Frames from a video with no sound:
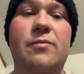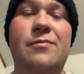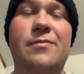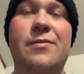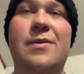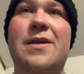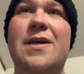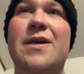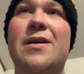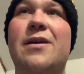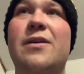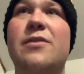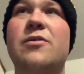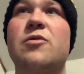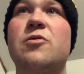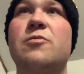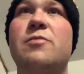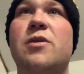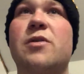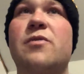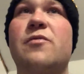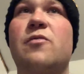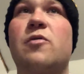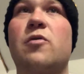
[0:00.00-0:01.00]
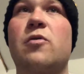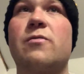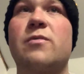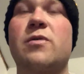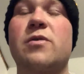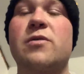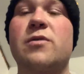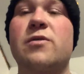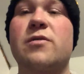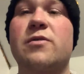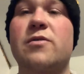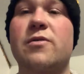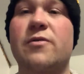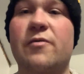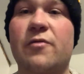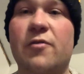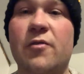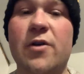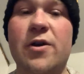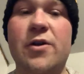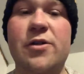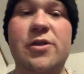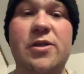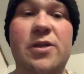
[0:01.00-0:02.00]
we can't get too much for him because he's a
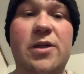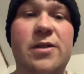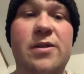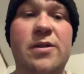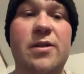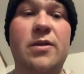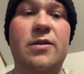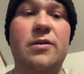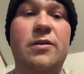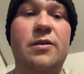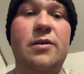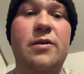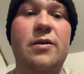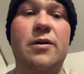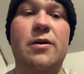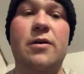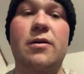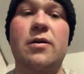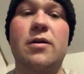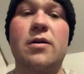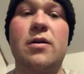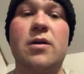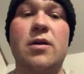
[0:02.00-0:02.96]
free agent at the end of the year.